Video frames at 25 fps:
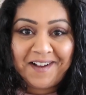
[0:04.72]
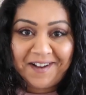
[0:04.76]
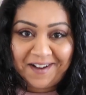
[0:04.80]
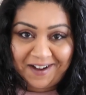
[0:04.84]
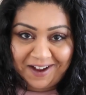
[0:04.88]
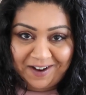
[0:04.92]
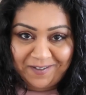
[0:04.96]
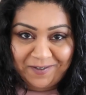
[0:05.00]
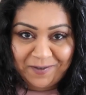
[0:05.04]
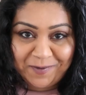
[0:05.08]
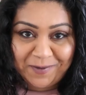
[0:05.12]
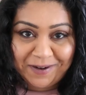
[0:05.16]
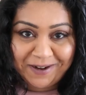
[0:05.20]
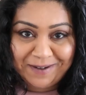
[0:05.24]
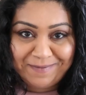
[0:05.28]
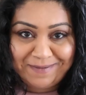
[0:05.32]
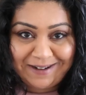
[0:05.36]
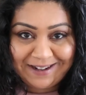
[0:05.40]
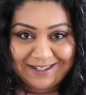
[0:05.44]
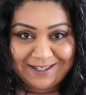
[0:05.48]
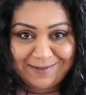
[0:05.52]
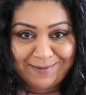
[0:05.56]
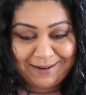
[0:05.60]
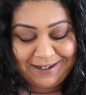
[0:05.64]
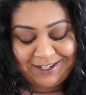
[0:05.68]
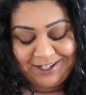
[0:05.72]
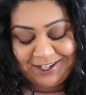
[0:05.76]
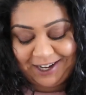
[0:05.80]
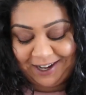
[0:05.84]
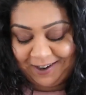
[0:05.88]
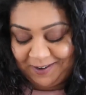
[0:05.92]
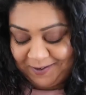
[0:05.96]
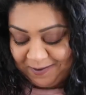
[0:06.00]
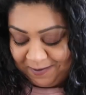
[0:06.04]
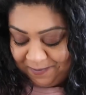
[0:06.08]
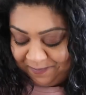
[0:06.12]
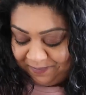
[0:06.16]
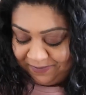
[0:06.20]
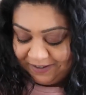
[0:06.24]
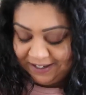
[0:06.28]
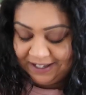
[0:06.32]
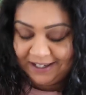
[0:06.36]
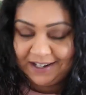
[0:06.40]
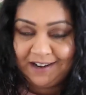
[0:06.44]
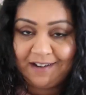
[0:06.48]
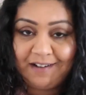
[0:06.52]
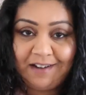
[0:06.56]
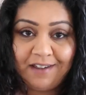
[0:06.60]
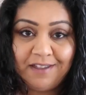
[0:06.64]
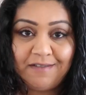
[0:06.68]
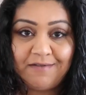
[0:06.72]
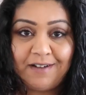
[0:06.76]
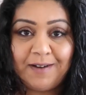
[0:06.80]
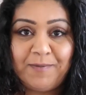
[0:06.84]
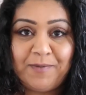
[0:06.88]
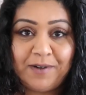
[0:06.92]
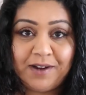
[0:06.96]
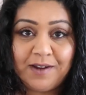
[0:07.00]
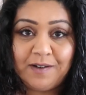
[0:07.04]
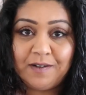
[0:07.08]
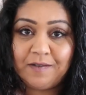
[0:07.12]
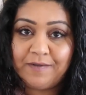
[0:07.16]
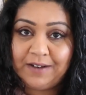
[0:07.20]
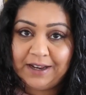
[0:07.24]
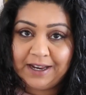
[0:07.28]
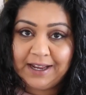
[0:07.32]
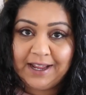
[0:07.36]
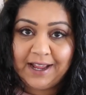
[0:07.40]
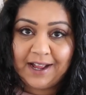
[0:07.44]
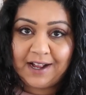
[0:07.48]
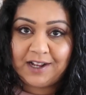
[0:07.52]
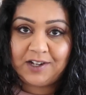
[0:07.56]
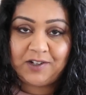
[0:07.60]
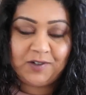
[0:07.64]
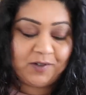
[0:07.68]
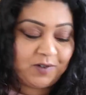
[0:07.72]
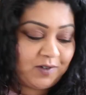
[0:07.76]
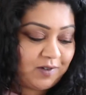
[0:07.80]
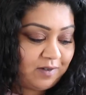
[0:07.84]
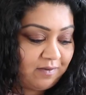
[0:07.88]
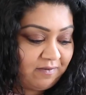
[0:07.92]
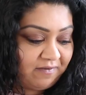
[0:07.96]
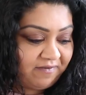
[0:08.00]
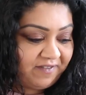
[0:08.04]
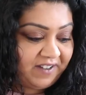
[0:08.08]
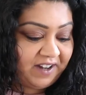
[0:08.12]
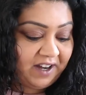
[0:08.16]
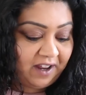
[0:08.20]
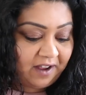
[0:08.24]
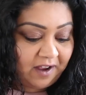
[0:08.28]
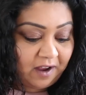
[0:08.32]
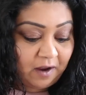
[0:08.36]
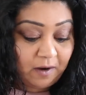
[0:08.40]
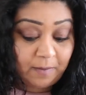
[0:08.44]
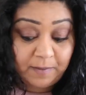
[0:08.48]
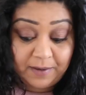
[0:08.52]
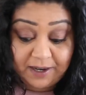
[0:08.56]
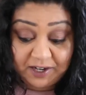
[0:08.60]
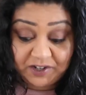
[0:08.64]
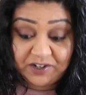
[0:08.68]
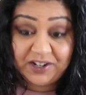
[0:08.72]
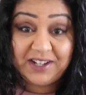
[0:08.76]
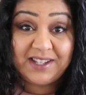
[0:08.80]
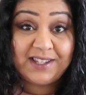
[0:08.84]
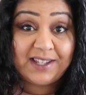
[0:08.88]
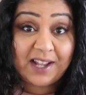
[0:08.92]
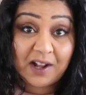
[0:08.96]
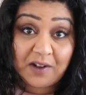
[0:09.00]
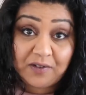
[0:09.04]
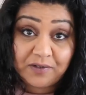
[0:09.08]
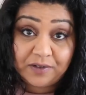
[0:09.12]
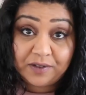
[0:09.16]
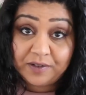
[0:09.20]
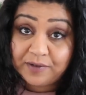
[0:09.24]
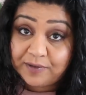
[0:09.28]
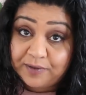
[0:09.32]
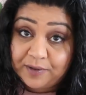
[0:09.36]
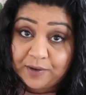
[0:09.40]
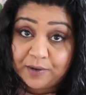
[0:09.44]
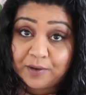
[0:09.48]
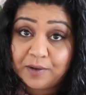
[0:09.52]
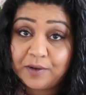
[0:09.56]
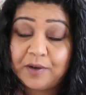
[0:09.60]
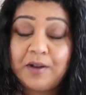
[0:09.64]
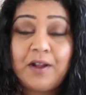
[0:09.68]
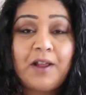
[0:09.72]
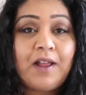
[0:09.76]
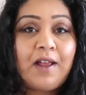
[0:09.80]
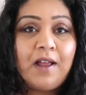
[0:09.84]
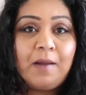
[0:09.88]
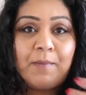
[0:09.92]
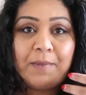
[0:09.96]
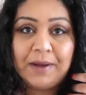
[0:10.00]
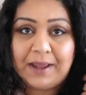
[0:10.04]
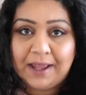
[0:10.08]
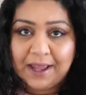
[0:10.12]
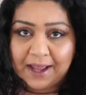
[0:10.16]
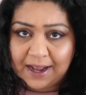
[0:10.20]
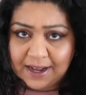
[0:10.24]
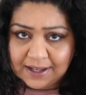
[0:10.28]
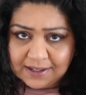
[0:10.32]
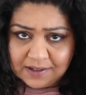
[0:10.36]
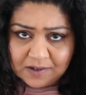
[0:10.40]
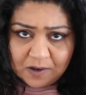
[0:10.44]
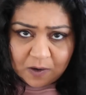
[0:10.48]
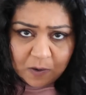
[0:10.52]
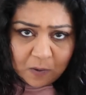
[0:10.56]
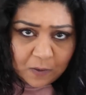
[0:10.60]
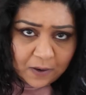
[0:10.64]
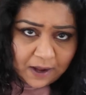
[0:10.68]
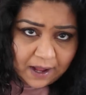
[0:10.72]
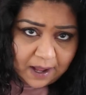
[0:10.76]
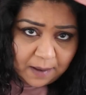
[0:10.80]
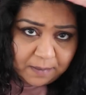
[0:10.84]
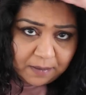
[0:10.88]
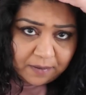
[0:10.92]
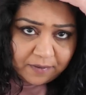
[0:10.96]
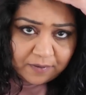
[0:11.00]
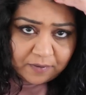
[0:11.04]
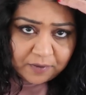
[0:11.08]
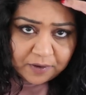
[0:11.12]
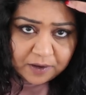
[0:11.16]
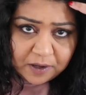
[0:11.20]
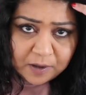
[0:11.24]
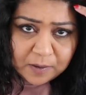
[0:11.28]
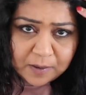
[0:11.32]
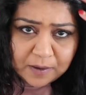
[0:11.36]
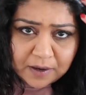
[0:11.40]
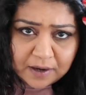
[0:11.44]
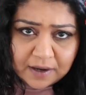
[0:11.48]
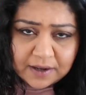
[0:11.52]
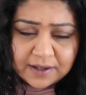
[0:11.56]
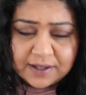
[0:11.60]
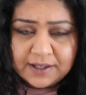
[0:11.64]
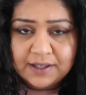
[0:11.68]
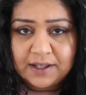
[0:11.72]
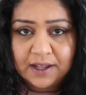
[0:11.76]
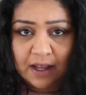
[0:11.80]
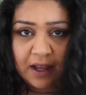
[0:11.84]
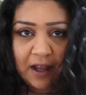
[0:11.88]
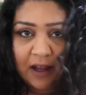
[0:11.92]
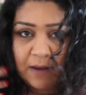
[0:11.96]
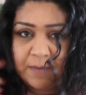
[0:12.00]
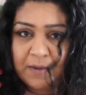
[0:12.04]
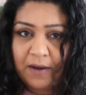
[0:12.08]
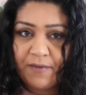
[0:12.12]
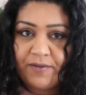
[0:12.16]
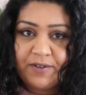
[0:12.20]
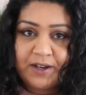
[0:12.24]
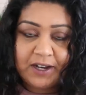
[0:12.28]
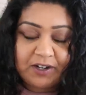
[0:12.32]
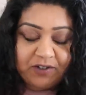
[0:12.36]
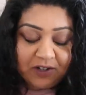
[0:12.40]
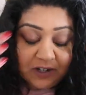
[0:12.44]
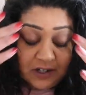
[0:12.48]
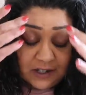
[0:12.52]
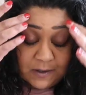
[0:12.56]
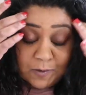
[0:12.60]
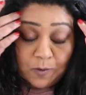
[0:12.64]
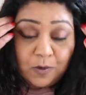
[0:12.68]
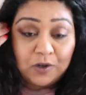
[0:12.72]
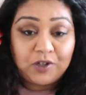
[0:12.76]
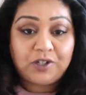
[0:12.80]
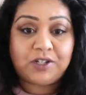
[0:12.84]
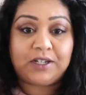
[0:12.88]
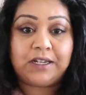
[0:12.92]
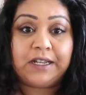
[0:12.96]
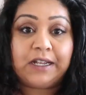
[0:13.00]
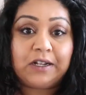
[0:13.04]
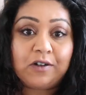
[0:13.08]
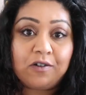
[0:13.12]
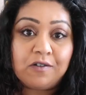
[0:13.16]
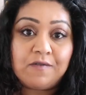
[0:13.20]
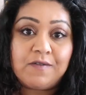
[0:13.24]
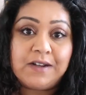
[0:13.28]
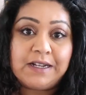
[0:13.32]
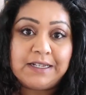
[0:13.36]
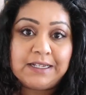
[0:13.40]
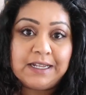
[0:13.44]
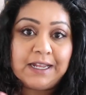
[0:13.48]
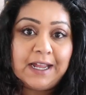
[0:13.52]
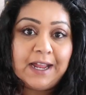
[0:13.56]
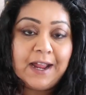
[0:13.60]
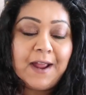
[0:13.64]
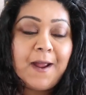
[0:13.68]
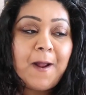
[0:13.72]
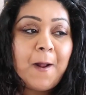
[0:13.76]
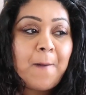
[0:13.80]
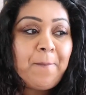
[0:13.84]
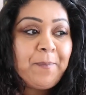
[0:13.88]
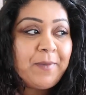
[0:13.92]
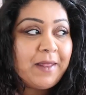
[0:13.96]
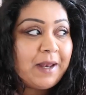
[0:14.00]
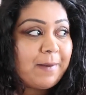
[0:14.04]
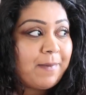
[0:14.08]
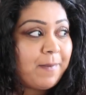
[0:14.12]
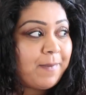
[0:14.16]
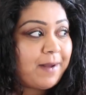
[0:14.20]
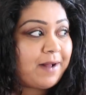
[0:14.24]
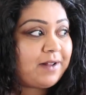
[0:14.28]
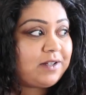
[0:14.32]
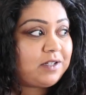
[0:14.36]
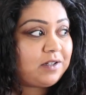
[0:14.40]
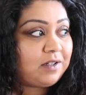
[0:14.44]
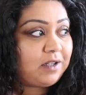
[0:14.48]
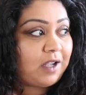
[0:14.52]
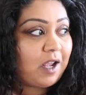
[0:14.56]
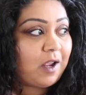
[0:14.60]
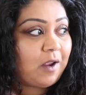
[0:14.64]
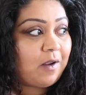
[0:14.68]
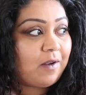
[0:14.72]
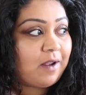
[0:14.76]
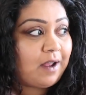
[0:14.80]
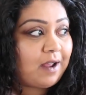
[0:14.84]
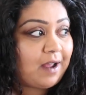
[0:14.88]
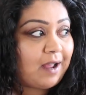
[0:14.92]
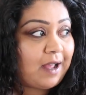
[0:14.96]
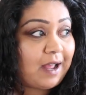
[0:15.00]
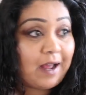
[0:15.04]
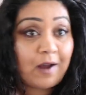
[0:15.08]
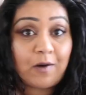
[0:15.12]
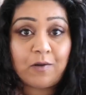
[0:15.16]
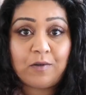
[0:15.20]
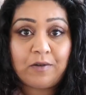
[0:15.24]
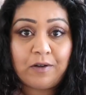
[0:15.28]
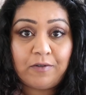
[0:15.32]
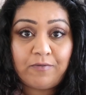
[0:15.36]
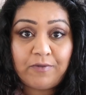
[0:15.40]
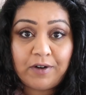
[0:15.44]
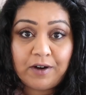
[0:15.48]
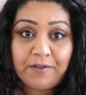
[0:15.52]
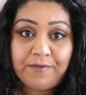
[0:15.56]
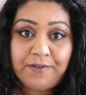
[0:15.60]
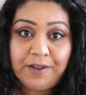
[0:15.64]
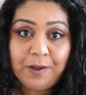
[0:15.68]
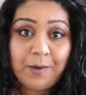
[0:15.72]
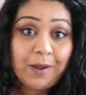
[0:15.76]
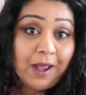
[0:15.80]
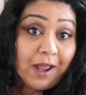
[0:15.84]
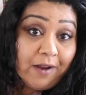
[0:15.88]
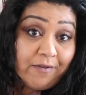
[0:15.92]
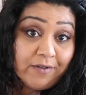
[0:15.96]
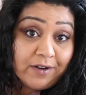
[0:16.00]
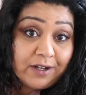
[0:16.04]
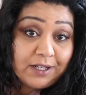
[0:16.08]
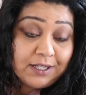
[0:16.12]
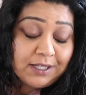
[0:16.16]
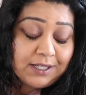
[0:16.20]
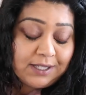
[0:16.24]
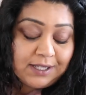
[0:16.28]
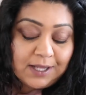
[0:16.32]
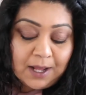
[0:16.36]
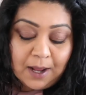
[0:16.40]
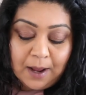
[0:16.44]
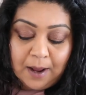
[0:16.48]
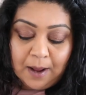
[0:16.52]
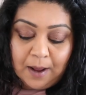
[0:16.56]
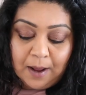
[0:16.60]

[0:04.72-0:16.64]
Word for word: Hi everyone, welcome back to my channel. Today I thought I'd bring you a really casual video. I'm literally sat on the floor. My hair's not wet before you ask. Um, I've literally just washed it, got ready, and I'm about to go out and run a few errands.